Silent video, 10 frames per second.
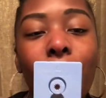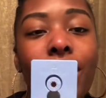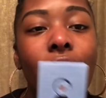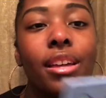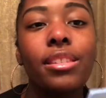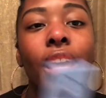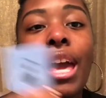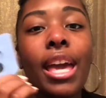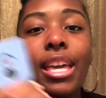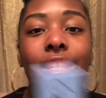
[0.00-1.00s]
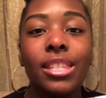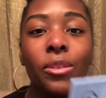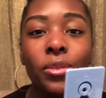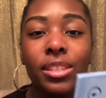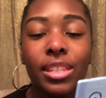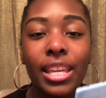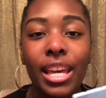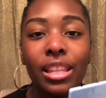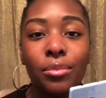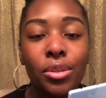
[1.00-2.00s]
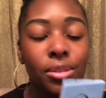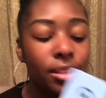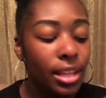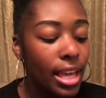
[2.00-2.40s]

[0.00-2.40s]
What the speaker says: because it's different sea animals.